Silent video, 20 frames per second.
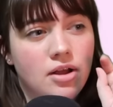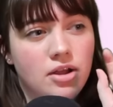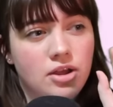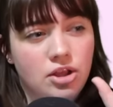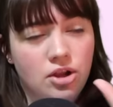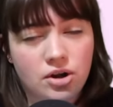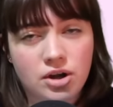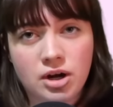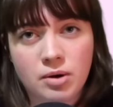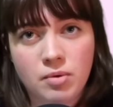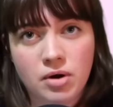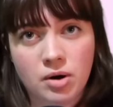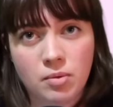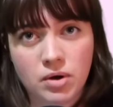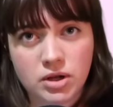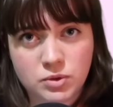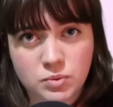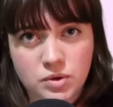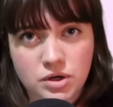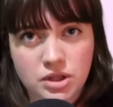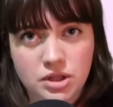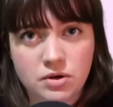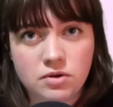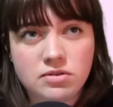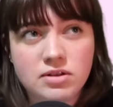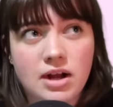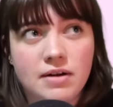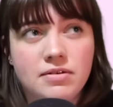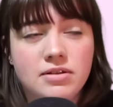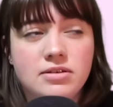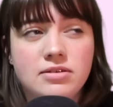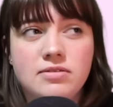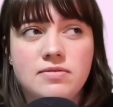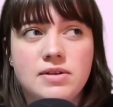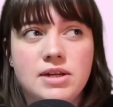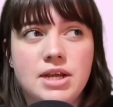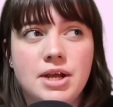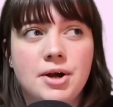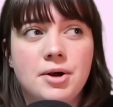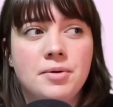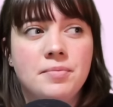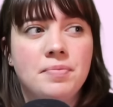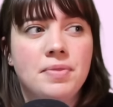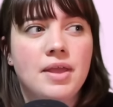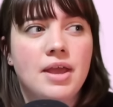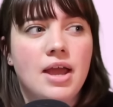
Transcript: you're going to want to watch one of those after this video.